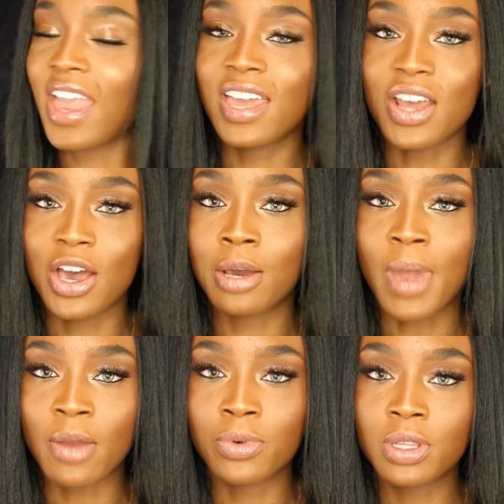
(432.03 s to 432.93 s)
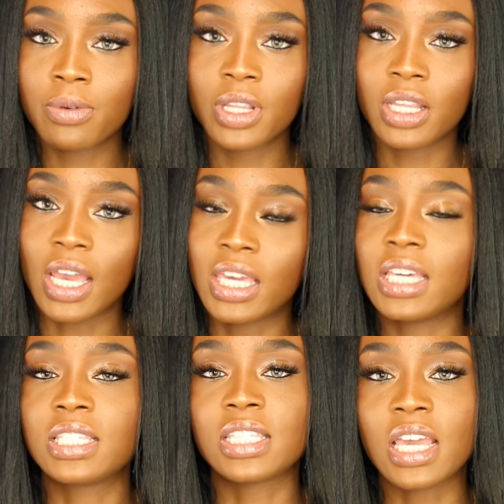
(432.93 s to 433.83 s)
And um, I really, really like
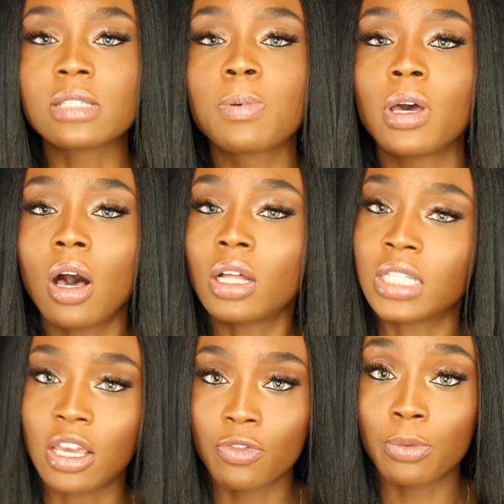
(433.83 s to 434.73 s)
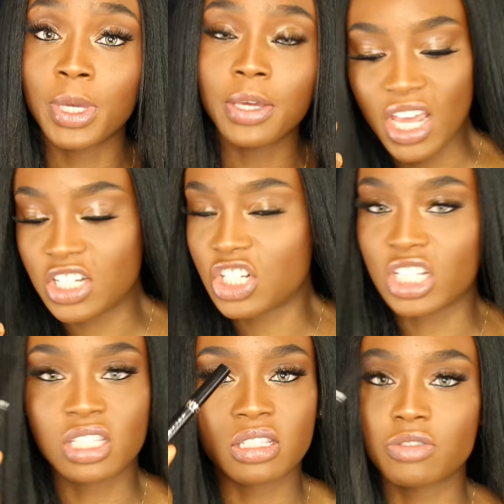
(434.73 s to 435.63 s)
it. It stays put all day for me. It's
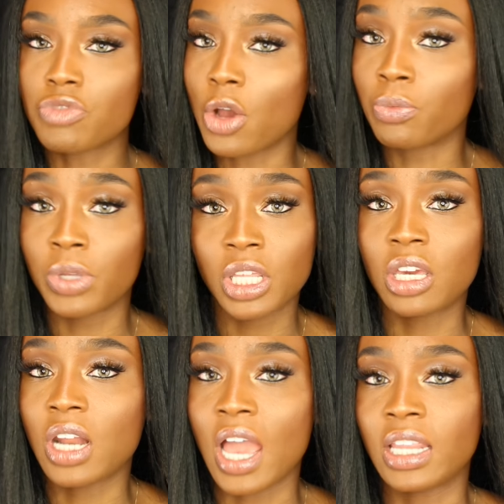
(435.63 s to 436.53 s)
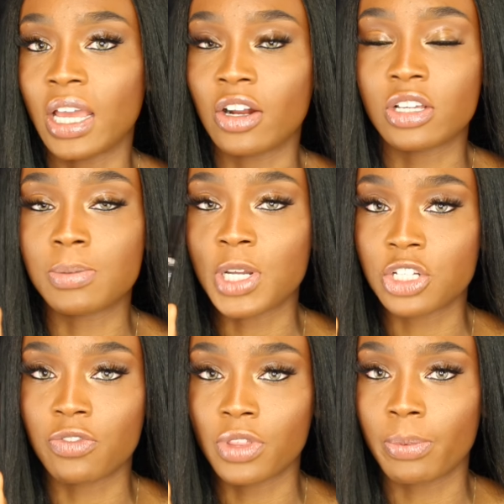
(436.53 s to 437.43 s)
just a really good eyeliner,
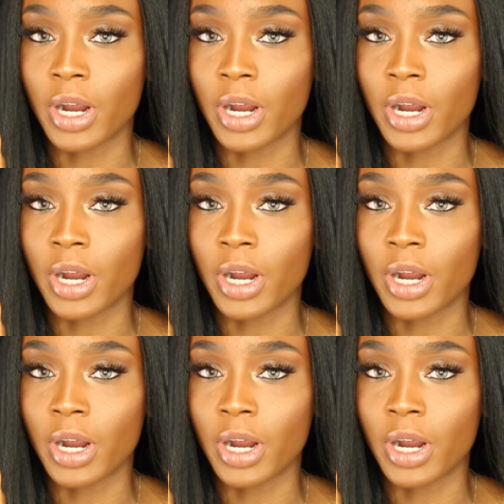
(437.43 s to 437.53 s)
especially for the